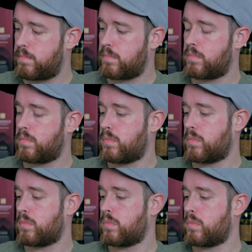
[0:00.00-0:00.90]

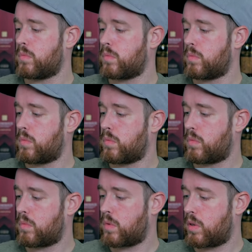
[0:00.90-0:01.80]

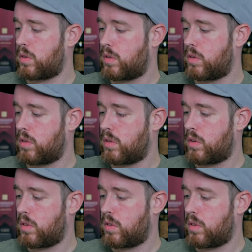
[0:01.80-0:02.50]
Nothing is said.